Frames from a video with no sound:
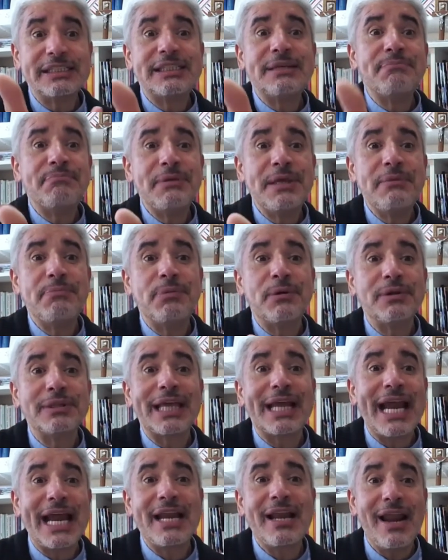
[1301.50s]
the people
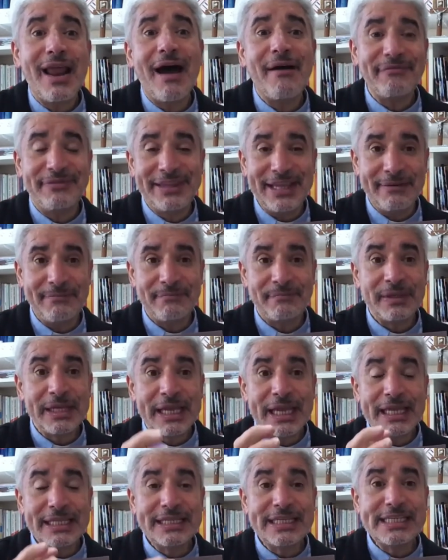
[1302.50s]
that I love them
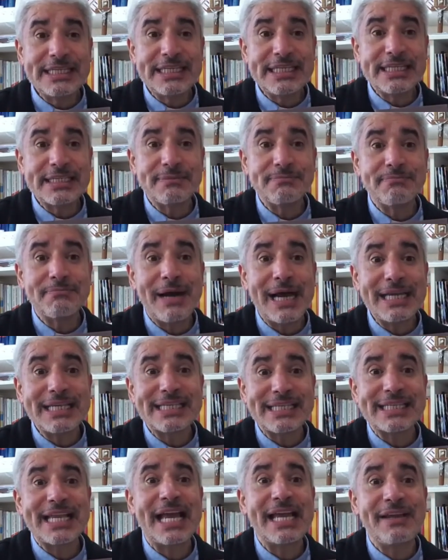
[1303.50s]
and this is my
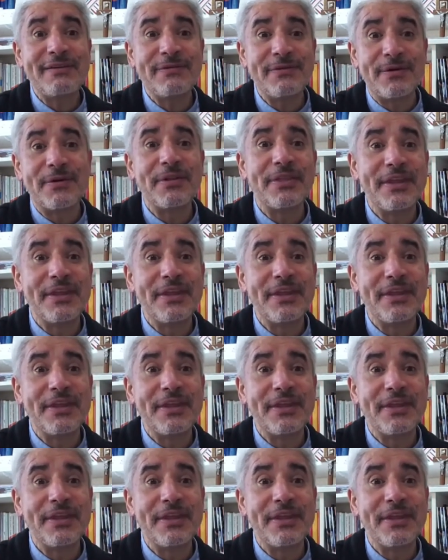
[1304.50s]
sign for